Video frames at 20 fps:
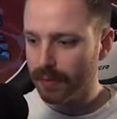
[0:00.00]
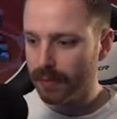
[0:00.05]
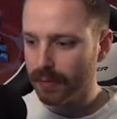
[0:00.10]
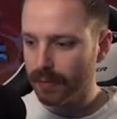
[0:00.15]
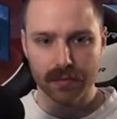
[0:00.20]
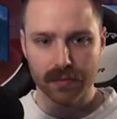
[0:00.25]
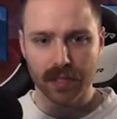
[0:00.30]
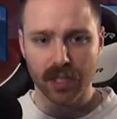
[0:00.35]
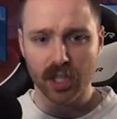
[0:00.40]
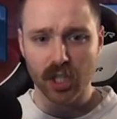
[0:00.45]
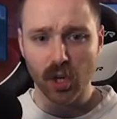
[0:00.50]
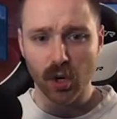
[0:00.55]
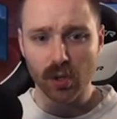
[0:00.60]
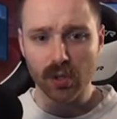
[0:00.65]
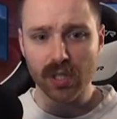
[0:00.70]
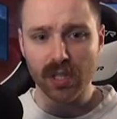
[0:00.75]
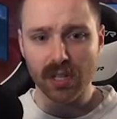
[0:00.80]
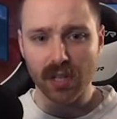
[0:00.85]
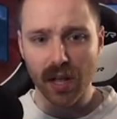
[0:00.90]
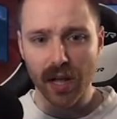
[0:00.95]
Is that a
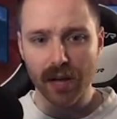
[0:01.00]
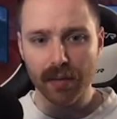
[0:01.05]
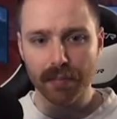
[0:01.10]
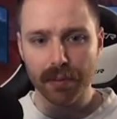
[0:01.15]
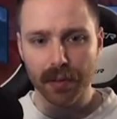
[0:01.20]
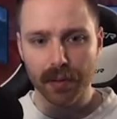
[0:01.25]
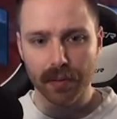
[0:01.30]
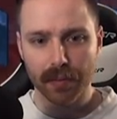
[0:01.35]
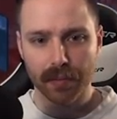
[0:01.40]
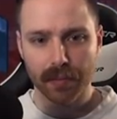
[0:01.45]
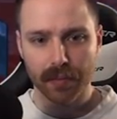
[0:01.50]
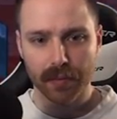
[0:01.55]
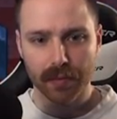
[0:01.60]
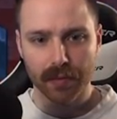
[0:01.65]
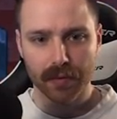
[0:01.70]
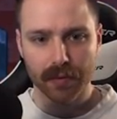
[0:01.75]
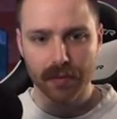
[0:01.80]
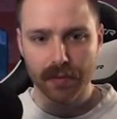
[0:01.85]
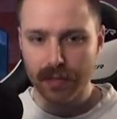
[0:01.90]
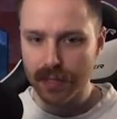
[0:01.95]
golden lamp?
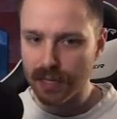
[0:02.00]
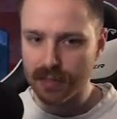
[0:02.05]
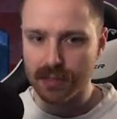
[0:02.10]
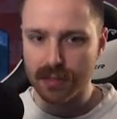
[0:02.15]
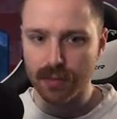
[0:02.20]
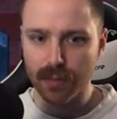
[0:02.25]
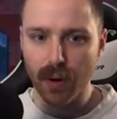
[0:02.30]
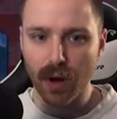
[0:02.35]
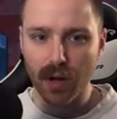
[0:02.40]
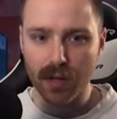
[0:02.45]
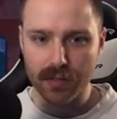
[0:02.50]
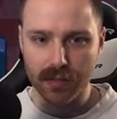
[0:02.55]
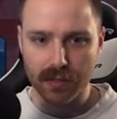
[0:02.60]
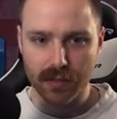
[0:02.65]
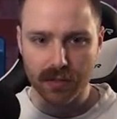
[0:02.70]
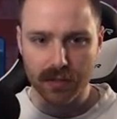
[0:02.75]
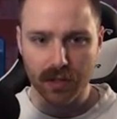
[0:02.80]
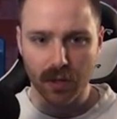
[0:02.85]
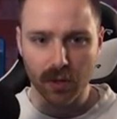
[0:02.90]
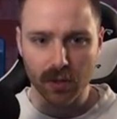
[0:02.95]
Yes, it
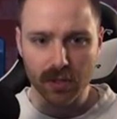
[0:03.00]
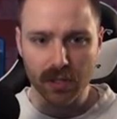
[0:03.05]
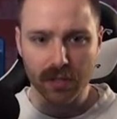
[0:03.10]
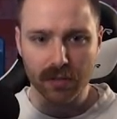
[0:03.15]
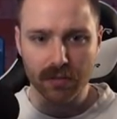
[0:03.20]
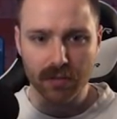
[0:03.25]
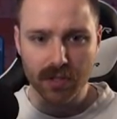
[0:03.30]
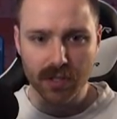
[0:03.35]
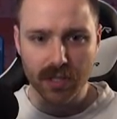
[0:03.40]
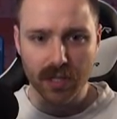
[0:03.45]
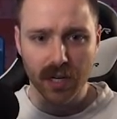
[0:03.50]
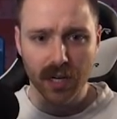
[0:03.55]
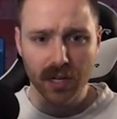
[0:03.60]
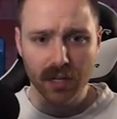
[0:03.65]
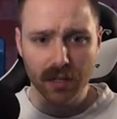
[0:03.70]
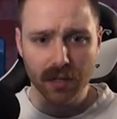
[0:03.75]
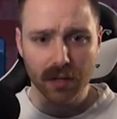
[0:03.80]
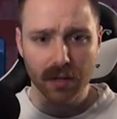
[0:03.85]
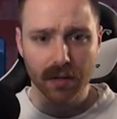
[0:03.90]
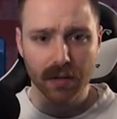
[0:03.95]
was. Golden
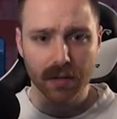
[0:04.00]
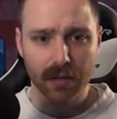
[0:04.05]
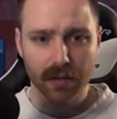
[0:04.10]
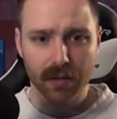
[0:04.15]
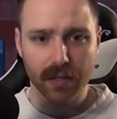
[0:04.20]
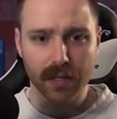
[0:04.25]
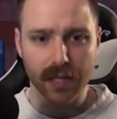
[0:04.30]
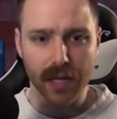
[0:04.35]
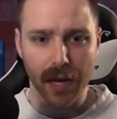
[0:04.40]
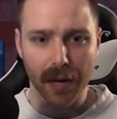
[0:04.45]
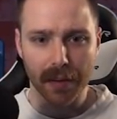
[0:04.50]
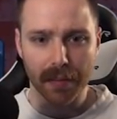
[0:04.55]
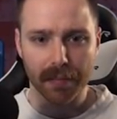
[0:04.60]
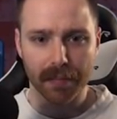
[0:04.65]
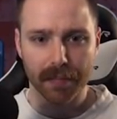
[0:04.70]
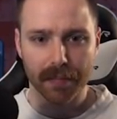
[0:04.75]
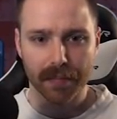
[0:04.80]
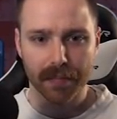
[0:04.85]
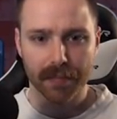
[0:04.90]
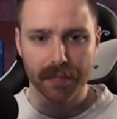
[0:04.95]
skull? Yep.
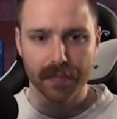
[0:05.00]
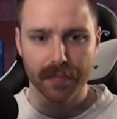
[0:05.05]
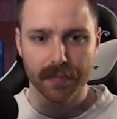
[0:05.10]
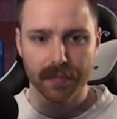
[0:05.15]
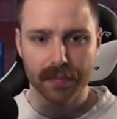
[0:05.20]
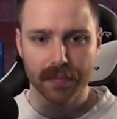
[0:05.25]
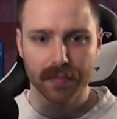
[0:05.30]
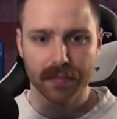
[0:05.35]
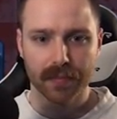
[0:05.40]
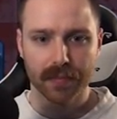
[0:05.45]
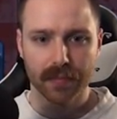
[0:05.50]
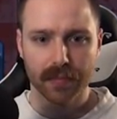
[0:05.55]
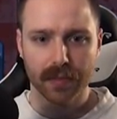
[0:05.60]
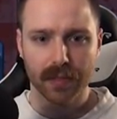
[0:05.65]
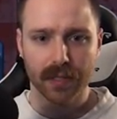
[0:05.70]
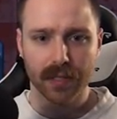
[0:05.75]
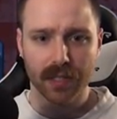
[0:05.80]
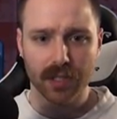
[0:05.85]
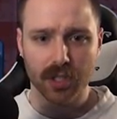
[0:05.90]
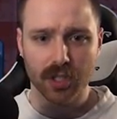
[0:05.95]

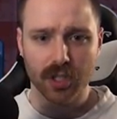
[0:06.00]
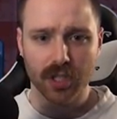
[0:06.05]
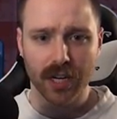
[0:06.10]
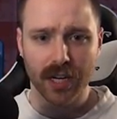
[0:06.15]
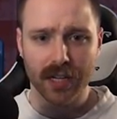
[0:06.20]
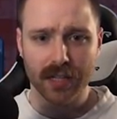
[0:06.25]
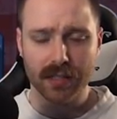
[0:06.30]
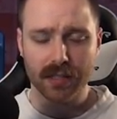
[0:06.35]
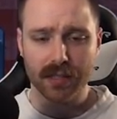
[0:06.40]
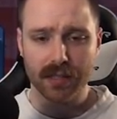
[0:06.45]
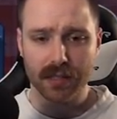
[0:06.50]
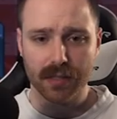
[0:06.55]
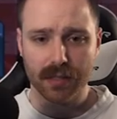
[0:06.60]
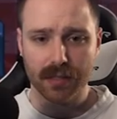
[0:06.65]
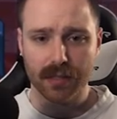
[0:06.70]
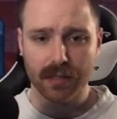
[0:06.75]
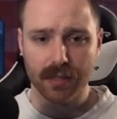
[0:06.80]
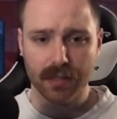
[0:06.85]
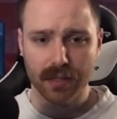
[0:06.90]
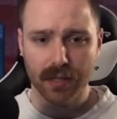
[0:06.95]
And a
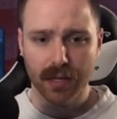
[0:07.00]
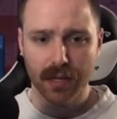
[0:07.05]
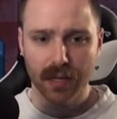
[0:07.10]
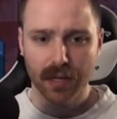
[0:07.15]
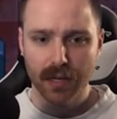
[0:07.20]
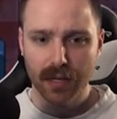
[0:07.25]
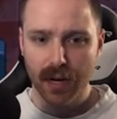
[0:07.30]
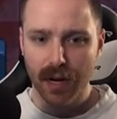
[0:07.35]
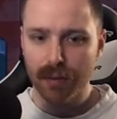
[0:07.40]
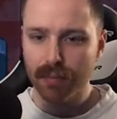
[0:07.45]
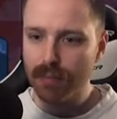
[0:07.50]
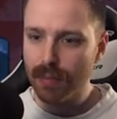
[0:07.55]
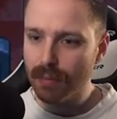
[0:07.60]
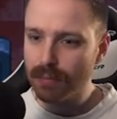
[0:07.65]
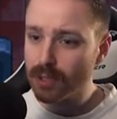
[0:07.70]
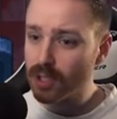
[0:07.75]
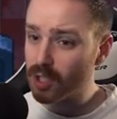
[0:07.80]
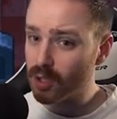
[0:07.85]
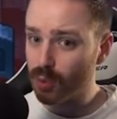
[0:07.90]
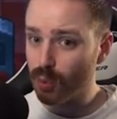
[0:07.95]
chest.
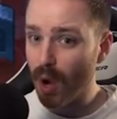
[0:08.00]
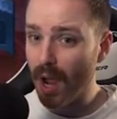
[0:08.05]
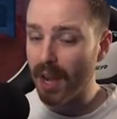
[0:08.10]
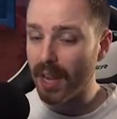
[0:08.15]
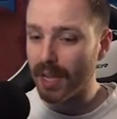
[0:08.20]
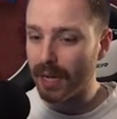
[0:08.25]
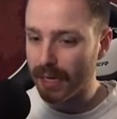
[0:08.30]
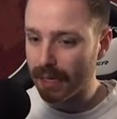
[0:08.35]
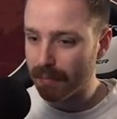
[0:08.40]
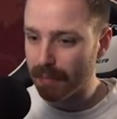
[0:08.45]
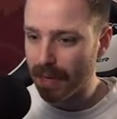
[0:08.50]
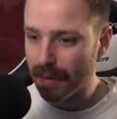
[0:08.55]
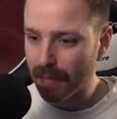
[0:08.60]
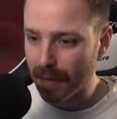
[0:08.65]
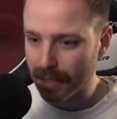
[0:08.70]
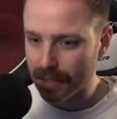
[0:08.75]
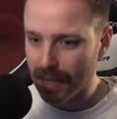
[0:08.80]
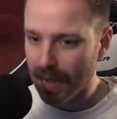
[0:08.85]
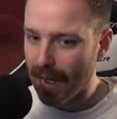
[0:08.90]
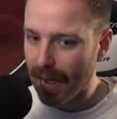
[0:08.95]
I'm just waiting on a
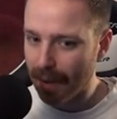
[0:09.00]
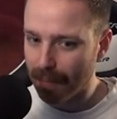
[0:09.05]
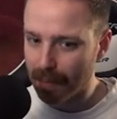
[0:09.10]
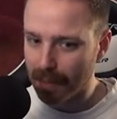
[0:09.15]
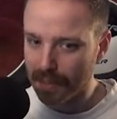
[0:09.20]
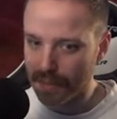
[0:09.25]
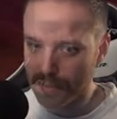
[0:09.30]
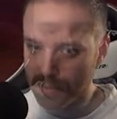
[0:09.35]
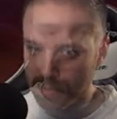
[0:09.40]
mimic to happen.